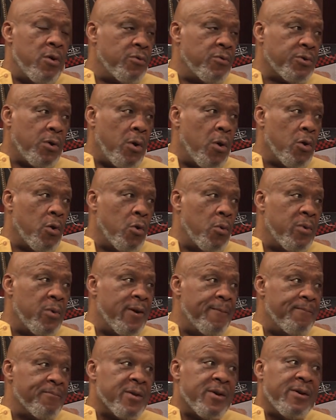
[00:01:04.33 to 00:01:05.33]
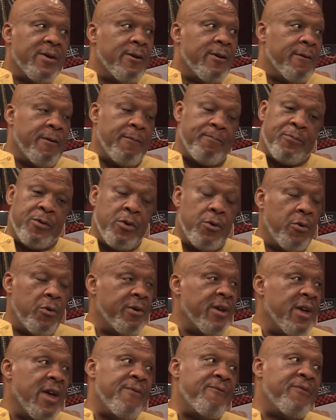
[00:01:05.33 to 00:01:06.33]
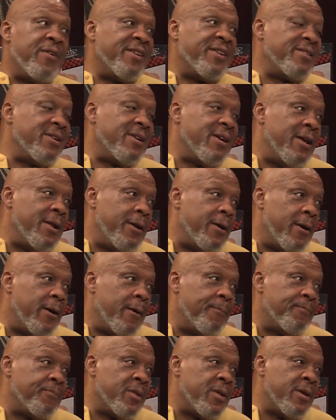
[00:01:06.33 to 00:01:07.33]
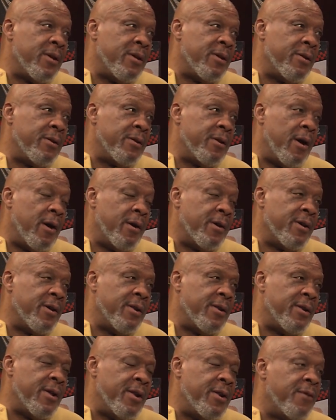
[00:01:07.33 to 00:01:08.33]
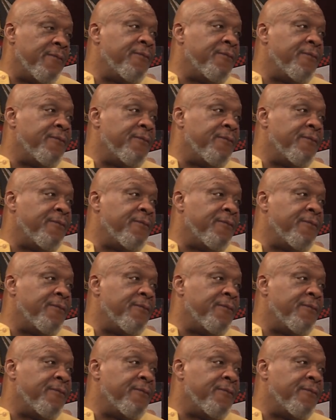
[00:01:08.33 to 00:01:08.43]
was all over, he invested in the